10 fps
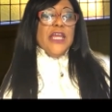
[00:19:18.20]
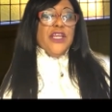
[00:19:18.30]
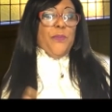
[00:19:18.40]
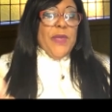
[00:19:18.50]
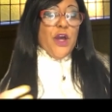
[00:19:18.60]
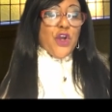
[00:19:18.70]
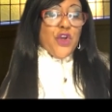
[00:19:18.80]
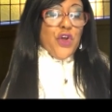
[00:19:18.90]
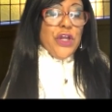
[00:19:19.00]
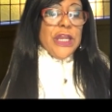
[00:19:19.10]
to be a
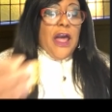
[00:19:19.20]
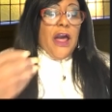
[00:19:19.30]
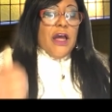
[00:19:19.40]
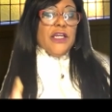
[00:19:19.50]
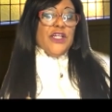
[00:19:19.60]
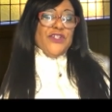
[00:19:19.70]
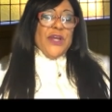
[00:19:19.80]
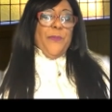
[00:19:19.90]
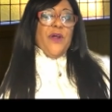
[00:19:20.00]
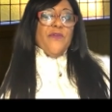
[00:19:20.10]
good under
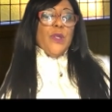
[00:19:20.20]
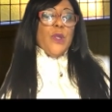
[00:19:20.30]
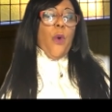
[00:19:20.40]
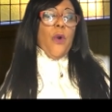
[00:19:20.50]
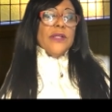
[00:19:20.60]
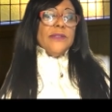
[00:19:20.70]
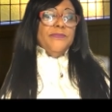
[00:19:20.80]
shepherd of the Lord.